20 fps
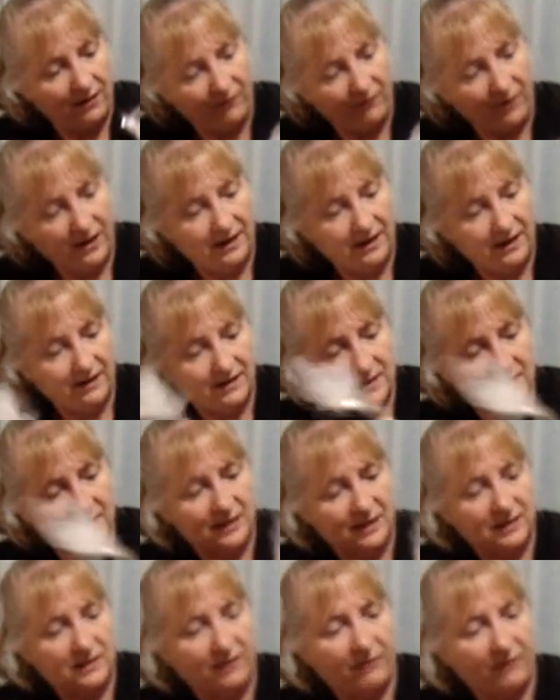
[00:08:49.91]
find others
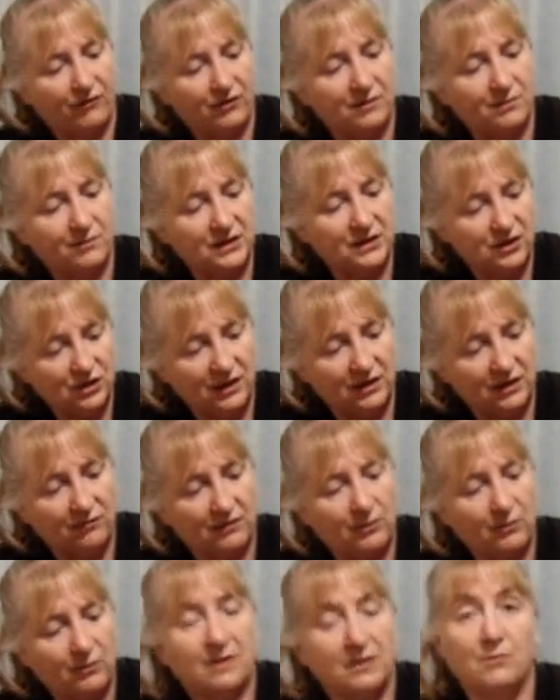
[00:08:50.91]
that are different but
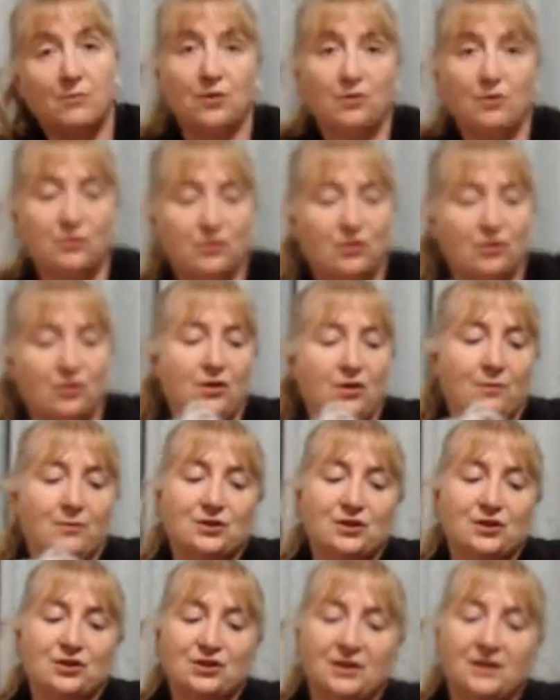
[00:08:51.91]
generally with a model dog
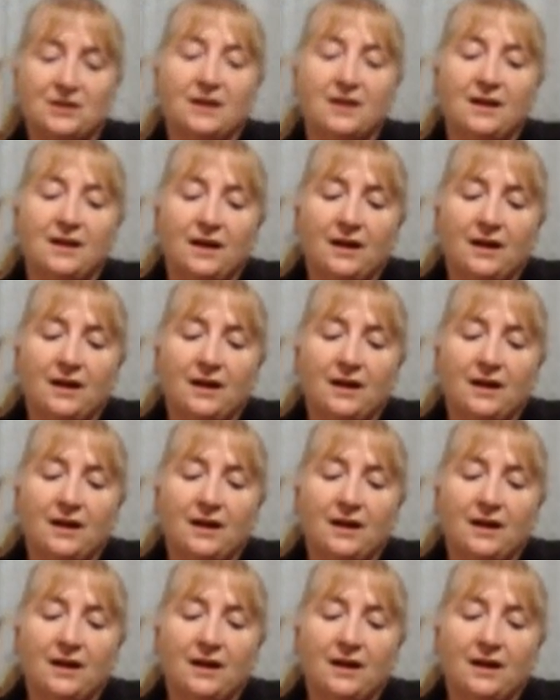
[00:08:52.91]
competition